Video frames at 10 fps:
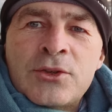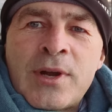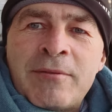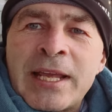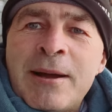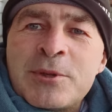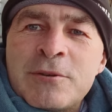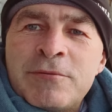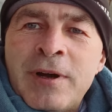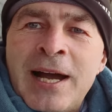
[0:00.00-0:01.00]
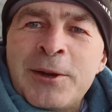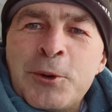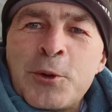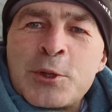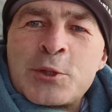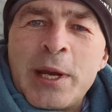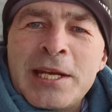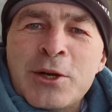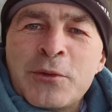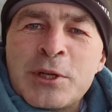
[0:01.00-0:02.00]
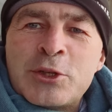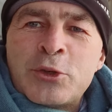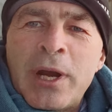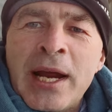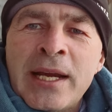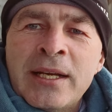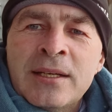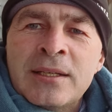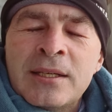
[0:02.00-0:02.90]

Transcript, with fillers: Travelling up to far north Sweden on the train,